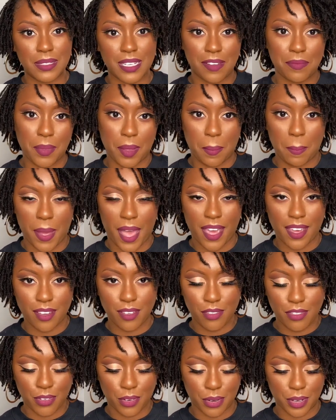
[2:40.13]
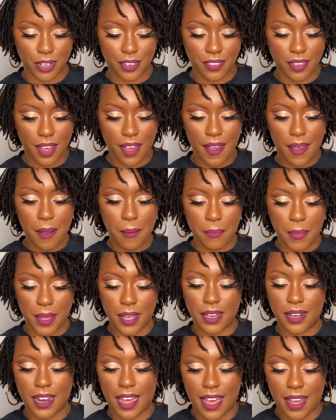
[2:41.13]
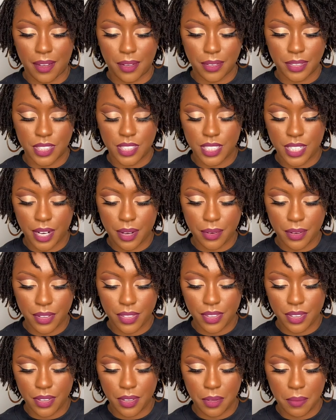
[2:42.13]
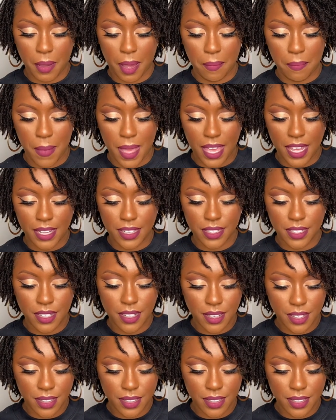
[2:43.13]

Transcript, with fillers: I've been back and forth, but I'll share with you my main